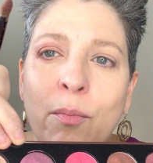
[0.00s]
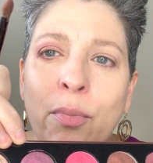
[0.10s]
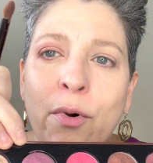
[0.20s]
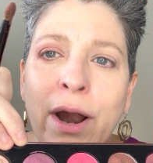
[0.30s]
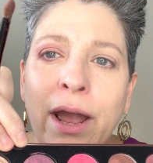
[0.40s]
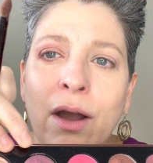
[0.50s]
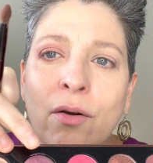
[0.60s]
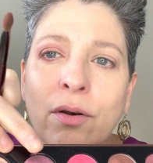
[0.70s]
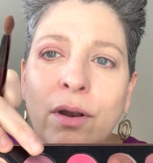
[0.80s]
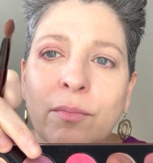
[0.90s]

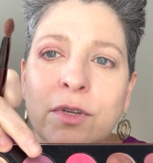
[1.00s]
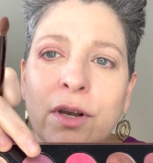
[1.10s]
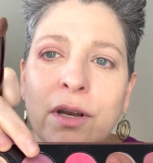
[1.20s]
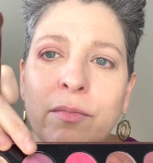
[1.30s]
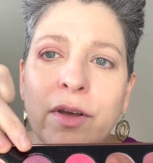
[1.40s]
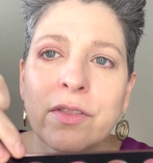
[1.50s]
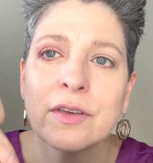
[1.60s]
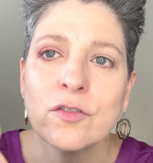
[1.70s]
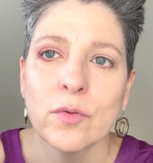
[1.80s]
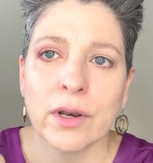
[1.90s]
brown. Talking about
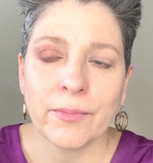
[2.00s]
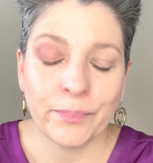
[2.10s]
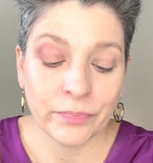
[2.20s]
this one.